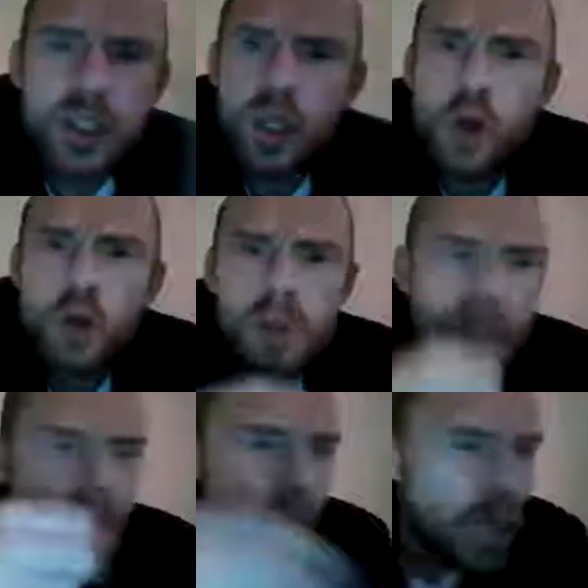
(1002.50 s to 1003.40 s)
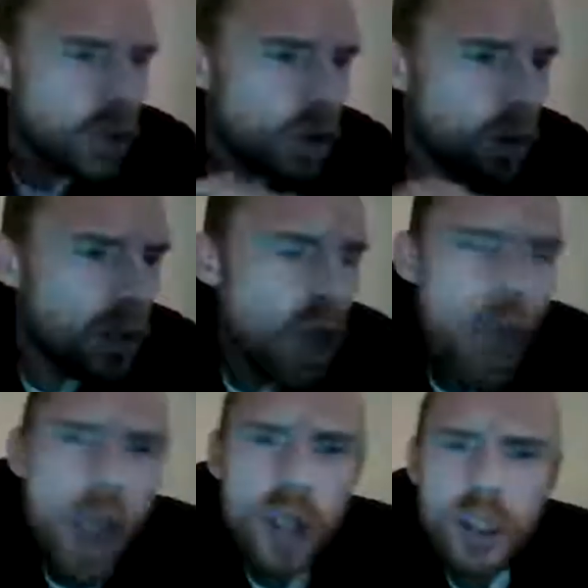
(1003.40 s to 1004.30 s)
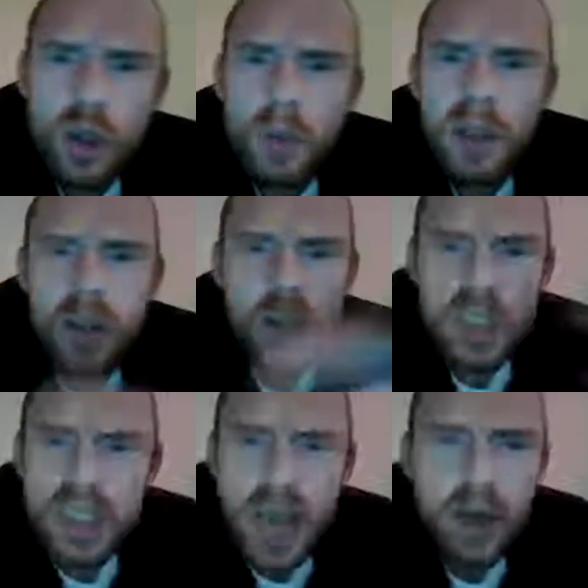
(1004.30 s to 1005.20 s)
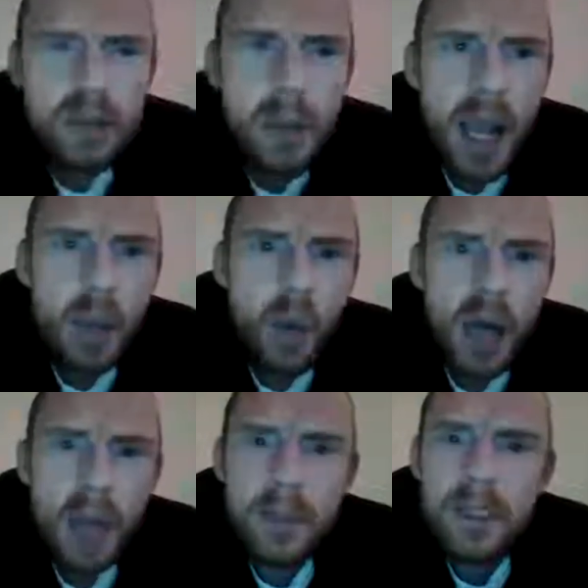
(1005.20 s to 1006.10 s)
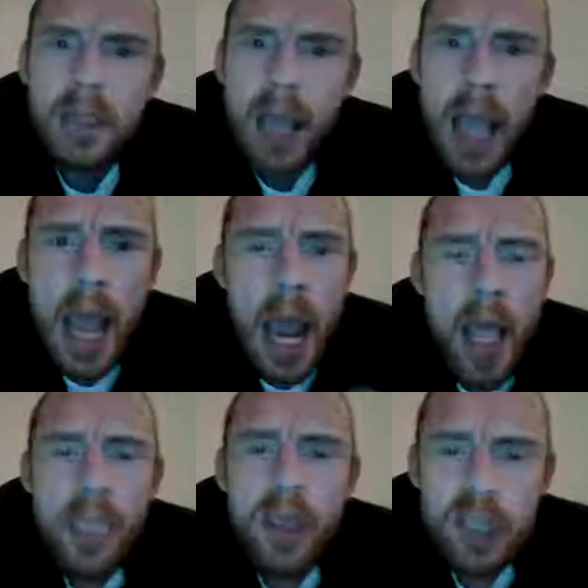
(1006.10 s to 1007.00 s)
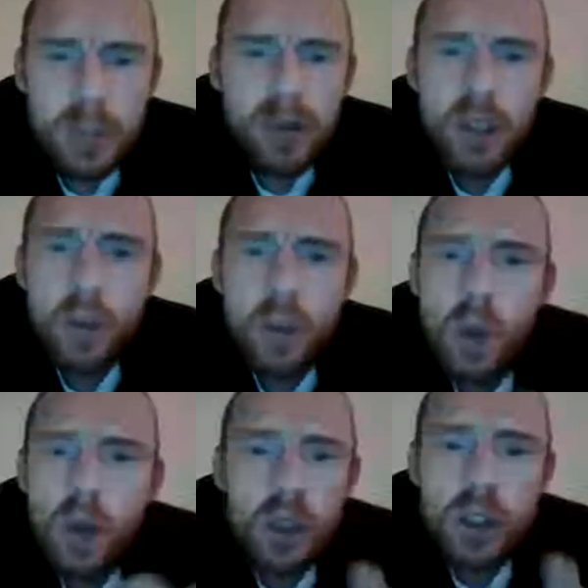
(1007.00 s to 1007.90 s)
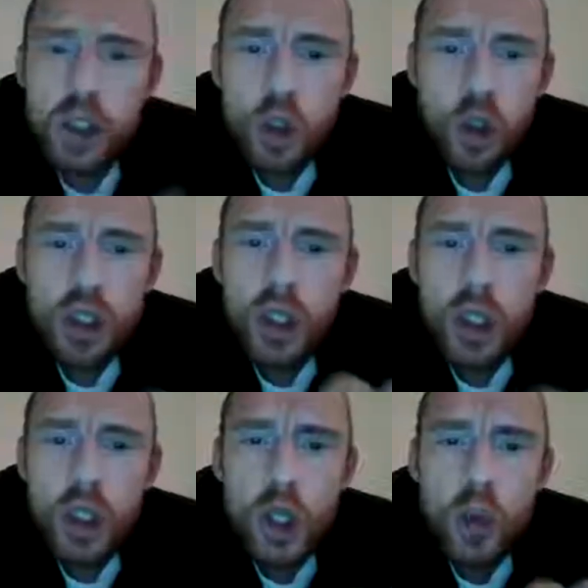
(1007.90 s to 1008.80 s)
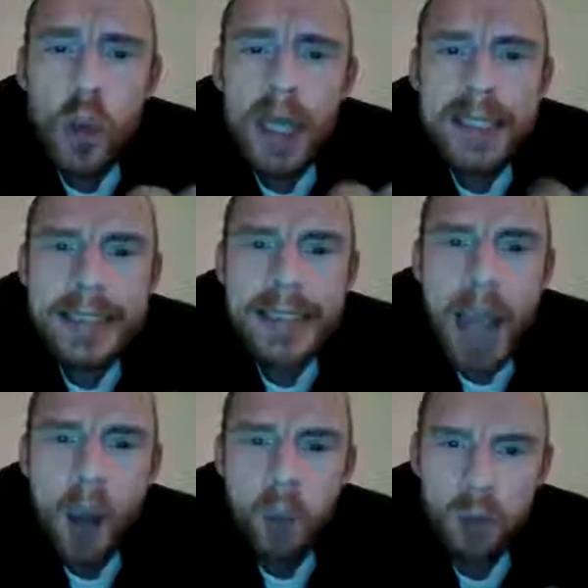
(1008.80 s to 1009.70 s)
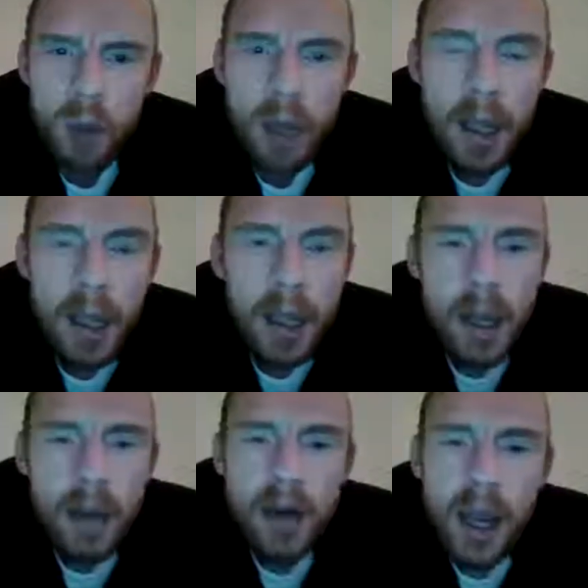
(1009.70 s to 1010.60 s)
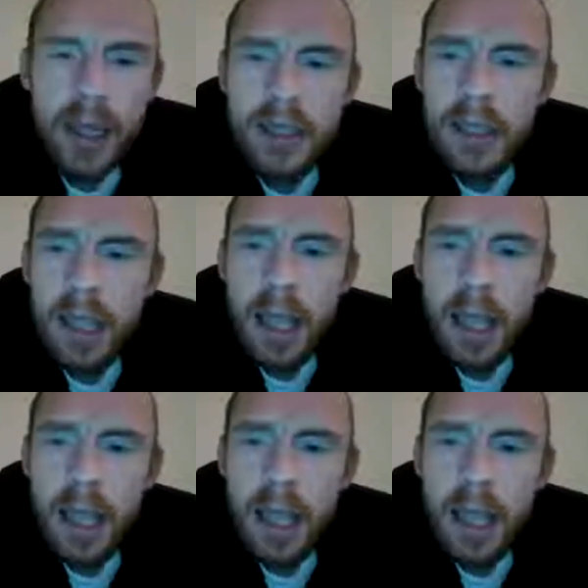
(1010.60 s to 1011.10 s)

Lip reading: you could be hurt, you're saddened by what happened. The spiritual world will shut you down, right?